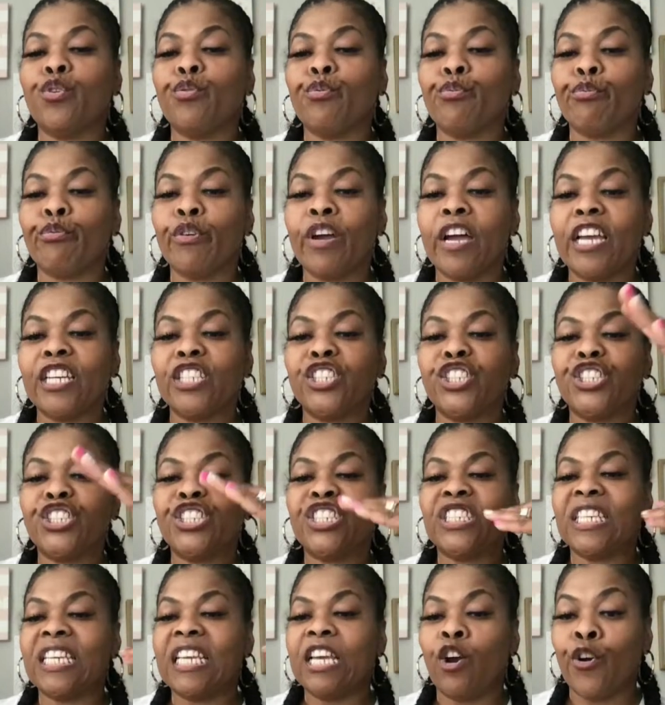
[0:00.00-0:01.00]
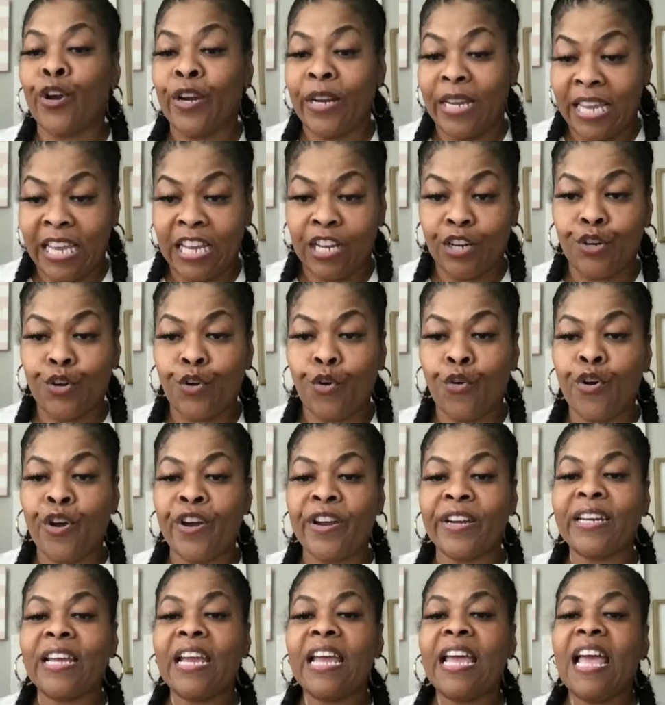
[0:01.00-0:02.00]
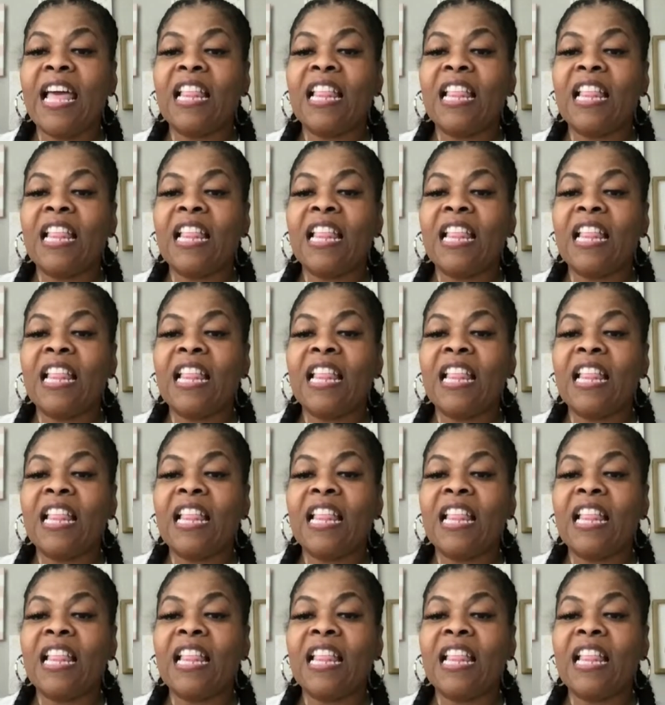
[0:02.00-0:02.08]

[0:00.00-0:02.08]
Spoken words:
rushed, or ignored,